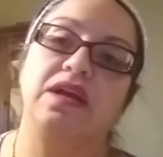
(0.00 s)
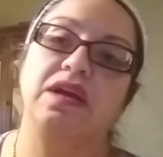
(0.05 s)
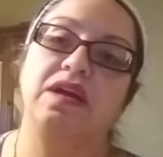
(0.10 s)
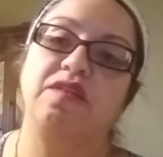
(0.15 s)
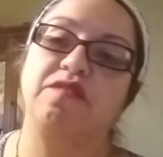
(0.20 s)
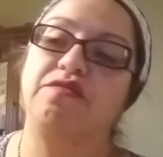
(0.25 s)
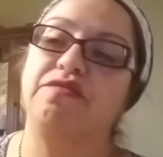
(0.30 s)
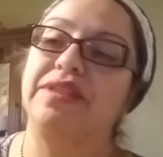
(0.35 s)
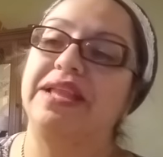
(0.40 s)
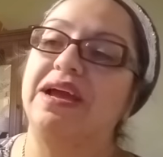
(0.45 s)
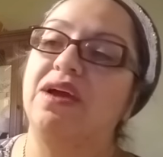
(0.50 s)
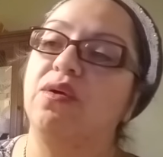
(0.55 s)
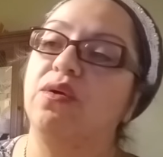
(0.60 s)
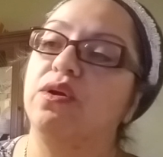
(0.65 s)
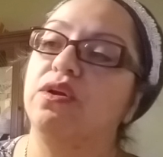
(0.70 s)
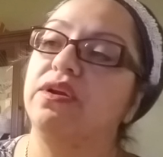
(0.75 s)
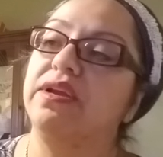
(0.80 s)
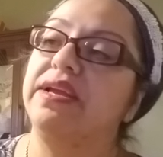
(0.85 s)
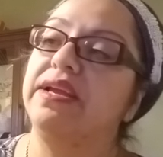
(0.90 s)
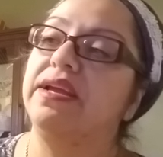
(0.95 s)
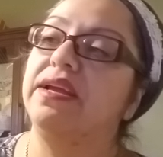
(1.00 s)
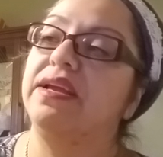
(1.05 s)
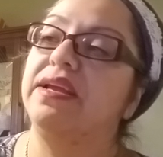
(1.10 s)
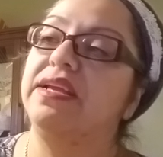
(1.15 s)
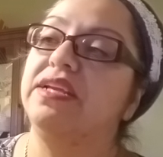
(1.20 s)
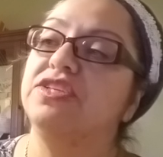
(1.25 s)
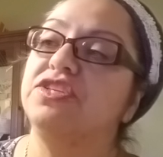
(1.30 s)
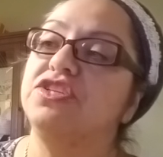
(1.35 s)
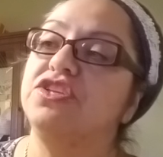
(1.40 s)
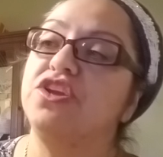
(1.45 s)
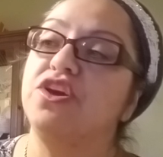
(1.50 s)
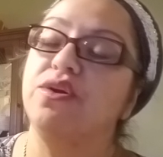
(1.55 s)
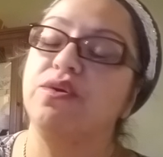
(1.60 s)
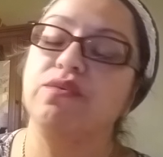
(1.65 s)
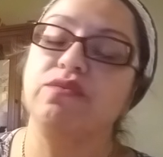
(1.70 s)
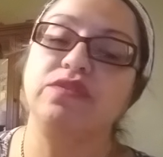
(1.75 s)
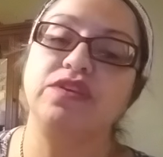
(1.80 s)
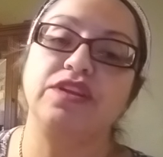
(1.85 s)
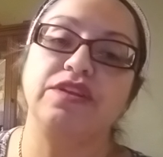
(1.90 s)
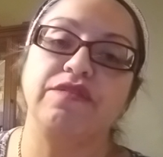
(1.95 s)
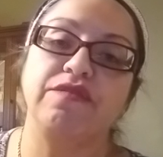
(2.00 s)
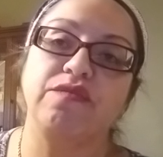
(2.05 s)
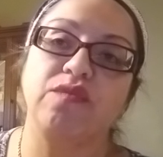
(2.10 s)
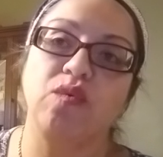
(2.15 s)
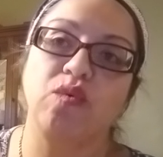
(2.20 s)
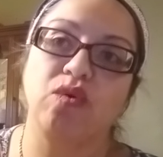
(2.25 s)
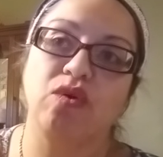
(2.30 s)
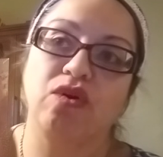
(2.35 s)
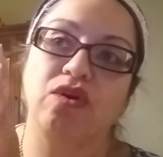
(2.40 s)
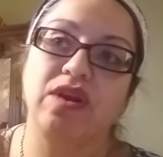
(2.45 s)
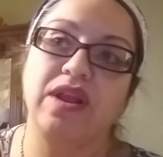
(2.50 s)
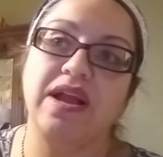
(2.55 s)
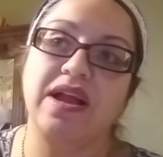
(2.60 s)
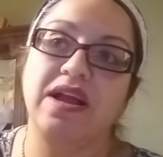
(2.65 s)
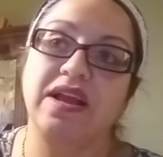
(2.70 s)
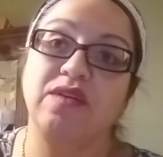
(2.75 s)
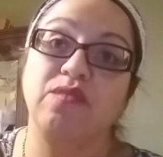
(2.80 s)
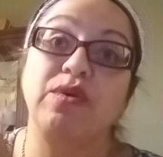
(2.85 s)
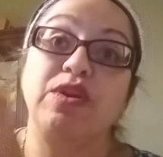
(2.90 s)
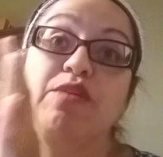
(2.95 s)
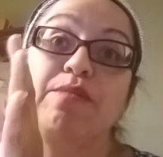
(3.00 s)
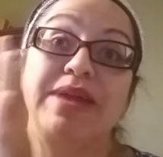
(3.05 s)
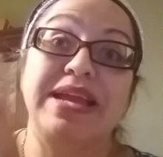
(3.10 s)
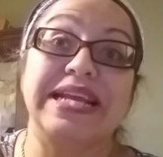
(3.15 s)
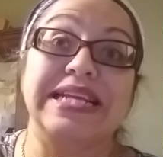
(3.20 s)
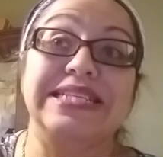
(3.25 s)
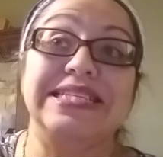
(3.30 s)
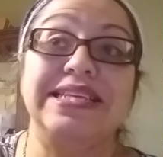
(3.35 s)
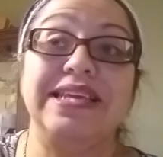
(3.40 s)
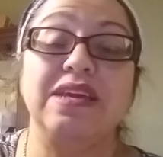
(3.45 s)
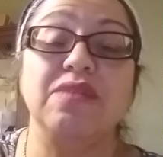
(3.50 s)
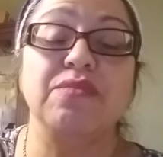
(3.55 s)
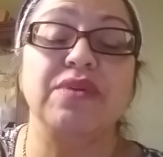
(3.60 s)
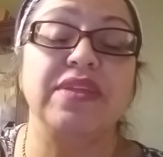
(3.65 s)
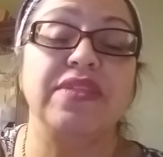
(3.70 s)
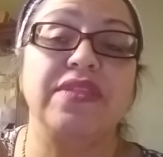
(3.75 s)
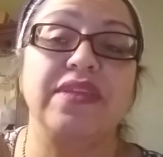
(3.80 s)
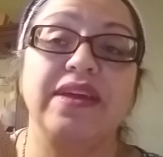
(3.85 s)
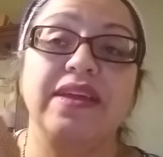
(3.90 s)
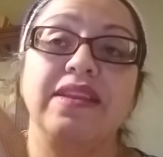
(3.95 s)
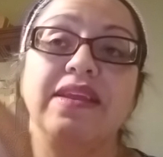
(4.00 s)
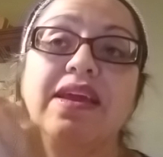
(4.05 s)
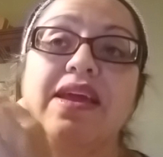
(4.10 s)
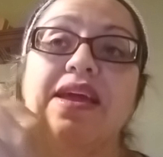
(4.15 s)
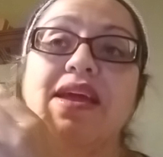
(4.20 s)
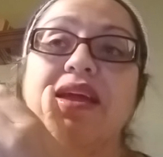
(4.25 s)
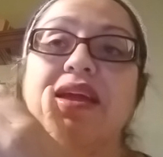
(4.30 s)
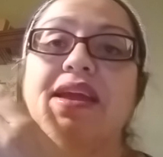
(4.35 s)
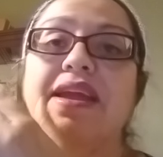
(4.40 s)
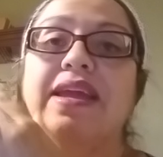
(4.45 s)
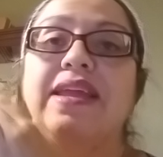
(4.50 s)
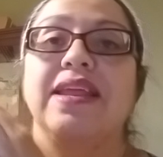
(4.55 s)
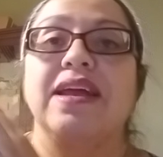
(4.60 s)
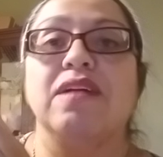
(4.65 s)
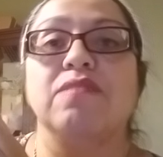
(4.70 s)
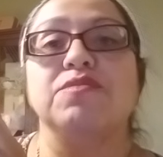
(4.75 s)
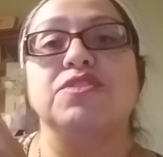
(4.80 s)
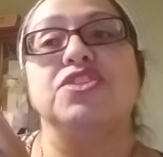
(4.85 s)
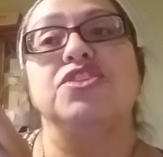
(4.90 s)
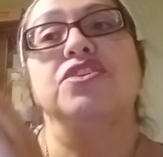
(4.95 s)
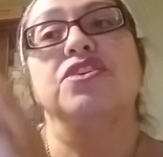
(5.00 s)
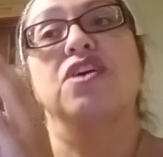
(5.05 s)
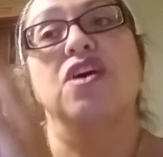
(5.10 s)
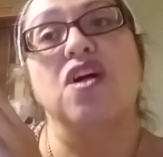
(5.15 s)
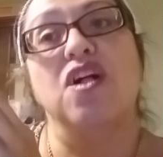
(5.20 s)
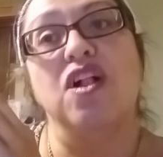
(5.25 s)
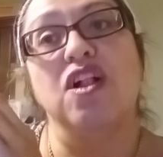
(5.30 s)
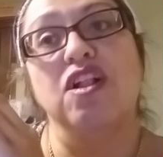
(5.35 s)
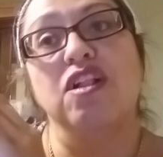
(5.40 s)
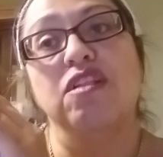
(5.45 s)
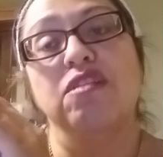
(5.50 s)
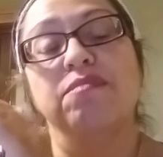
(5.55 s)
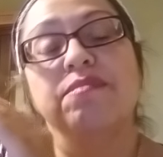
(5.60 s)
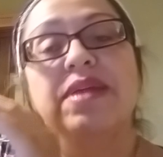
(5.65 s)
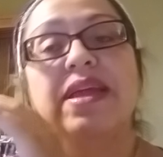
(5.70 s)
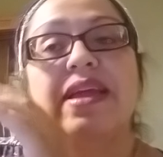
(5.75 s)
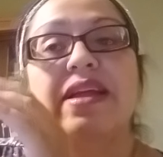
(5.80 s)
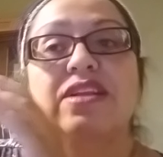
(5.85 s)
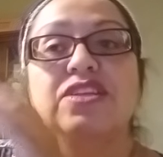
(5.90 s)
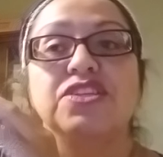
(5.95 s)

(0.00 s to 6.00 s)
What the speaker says: flower is known for when you make a tea with it, it helps to calm and